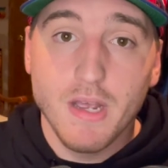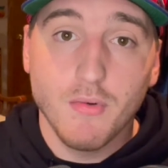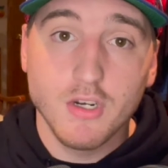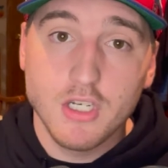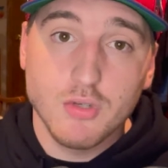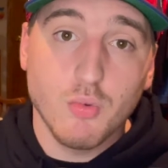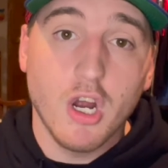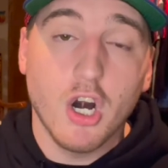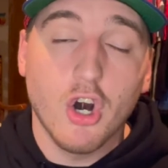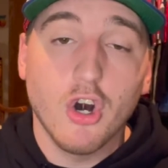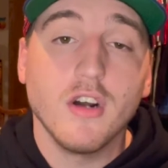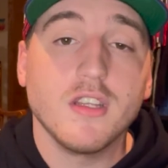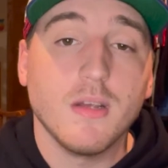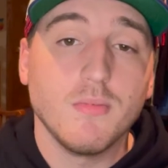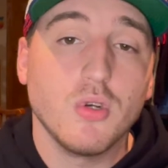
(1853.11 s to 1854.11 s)
which is what
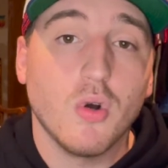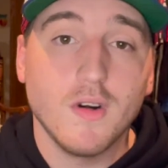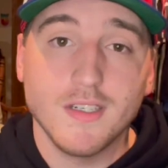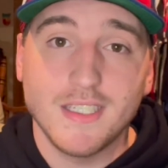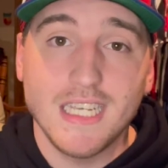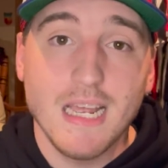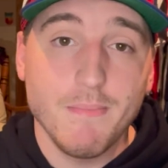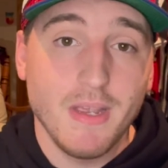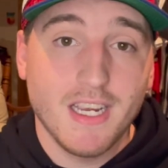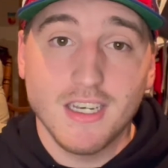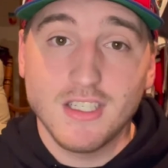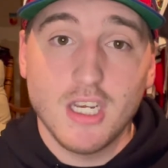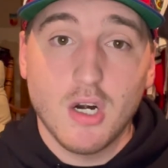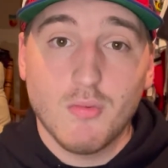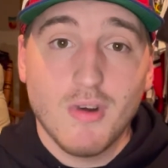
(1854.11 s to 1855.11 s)
hurt them towards the end because
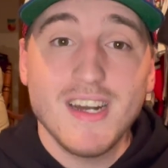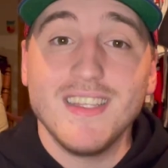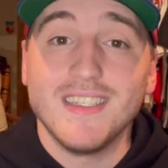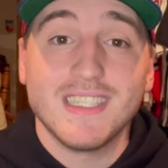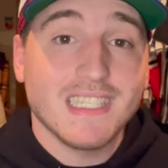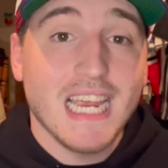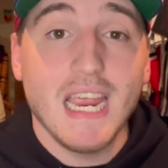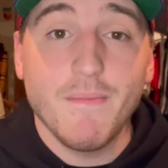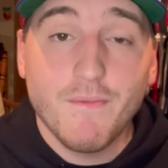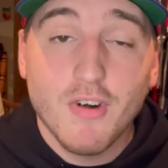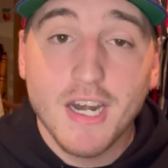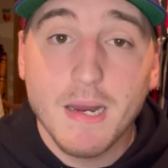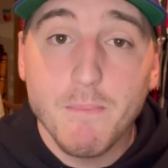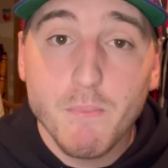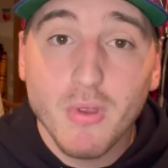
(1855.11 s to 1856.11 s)
they were running the same
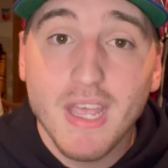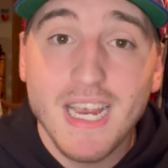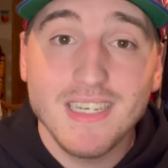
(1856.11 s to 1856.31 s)
freaking plays